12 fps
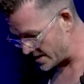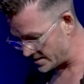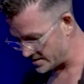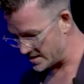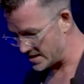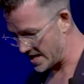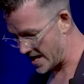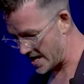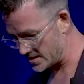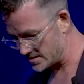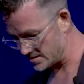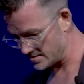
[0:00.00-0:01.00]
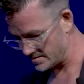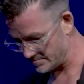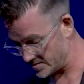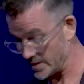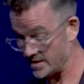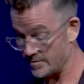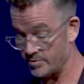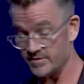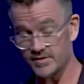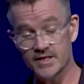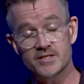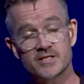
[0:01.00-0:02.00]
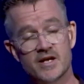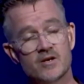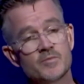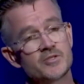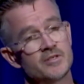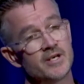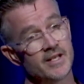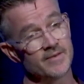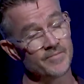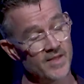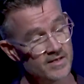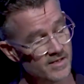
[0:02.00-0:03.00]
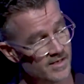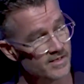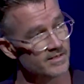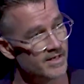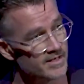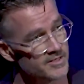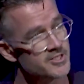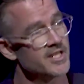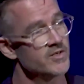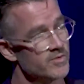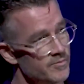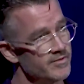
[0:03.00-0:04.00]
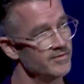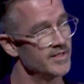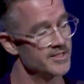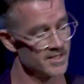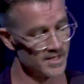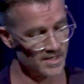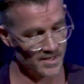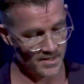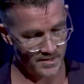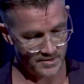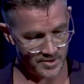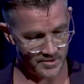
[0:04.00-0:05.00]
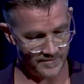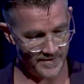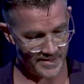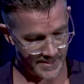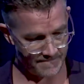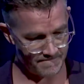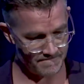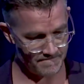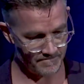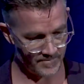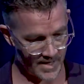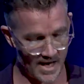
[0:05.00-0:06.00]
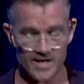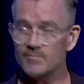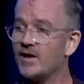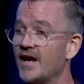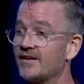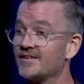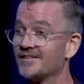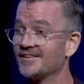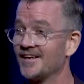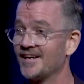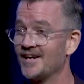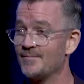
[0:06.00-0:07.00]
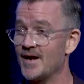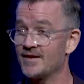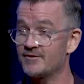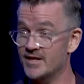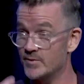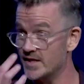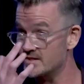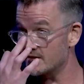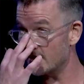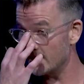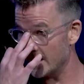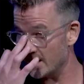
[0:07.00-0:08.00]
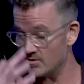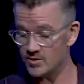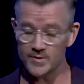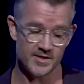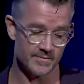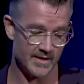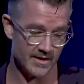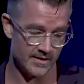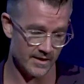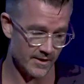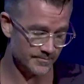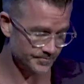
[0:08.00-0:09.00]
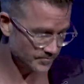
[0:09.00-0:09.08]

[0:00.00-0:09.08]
Thinking had, speaking of privilege, an opportunity and a genuine privilege to visit Arnhem Land about 3 weeks ago now, almost a month ago.